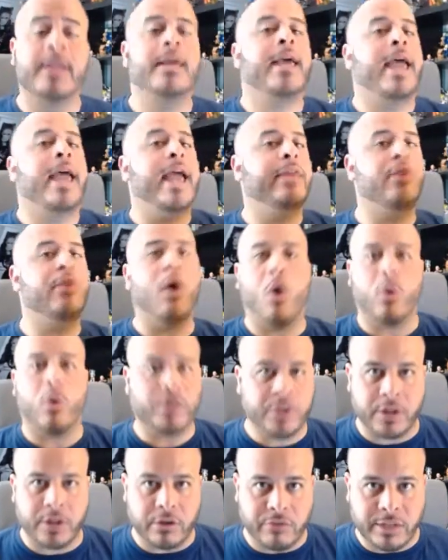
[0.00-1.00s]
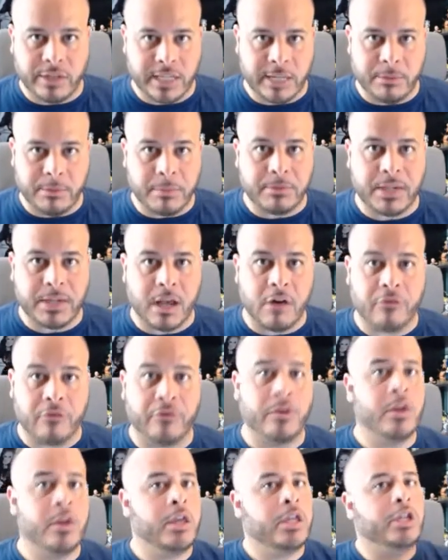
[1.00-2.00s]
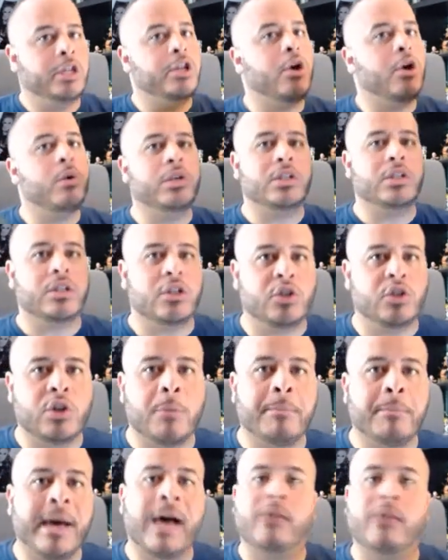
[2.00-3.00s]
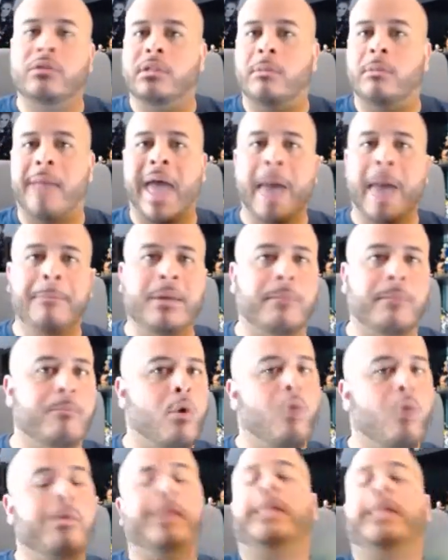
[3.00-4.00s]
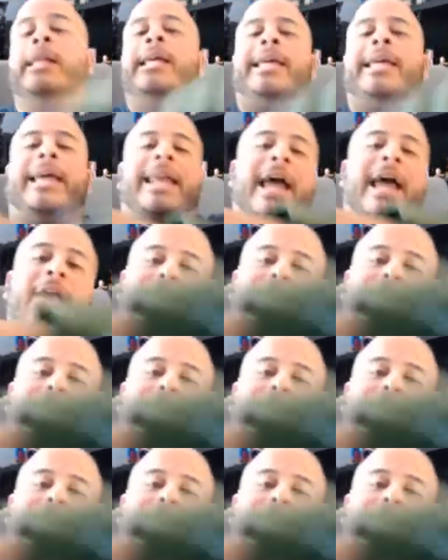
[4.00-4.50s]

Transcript: and the Hulk's going to redeem himself. You know he's going to jump out in some epic moment and have